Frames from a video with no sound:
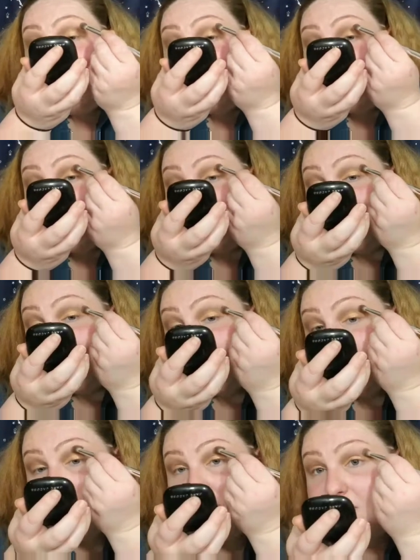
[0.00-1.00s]
of
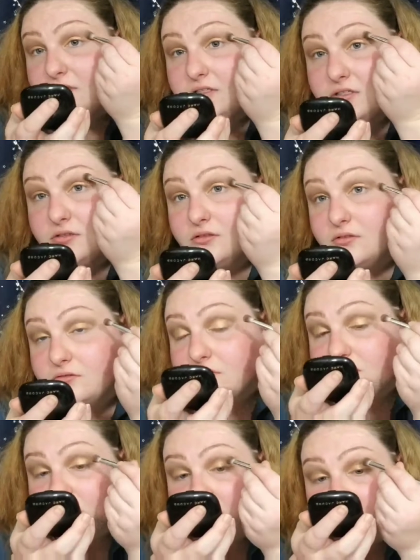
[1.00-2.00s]
blend
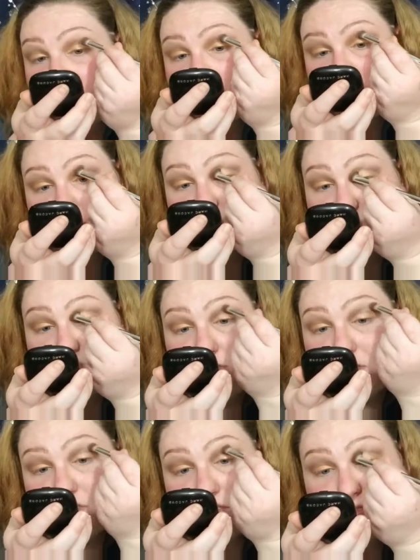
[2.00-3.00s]
those
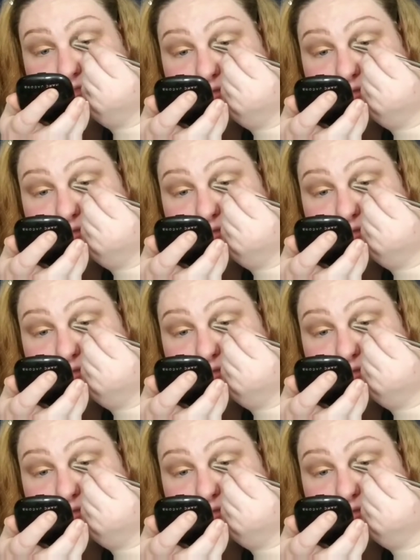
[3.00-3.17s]
edges.